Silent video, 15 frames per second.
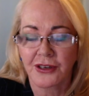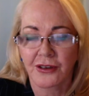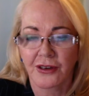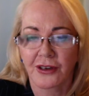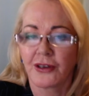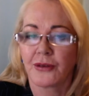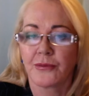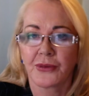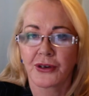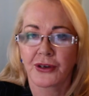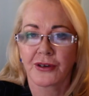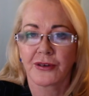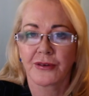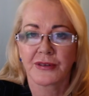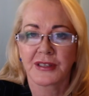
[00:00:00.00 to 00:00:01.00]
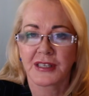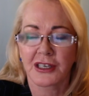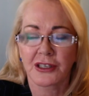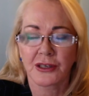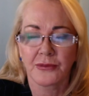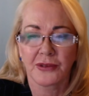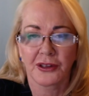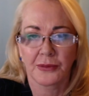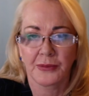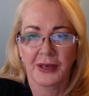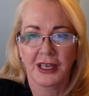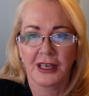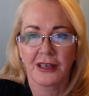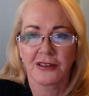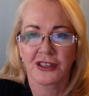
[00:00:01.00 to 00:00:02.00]
you can book a session with
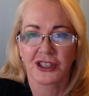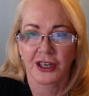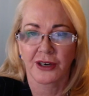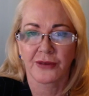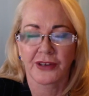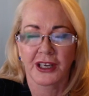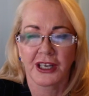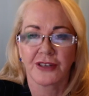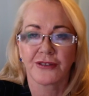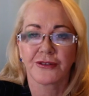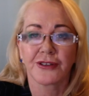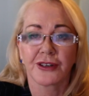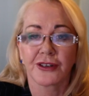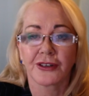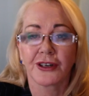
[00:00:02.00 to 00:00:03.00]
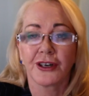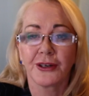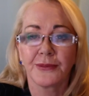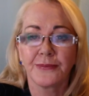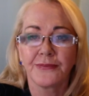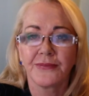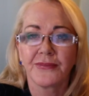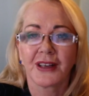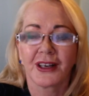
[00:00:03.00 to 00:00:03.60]
me at jenniferangel.com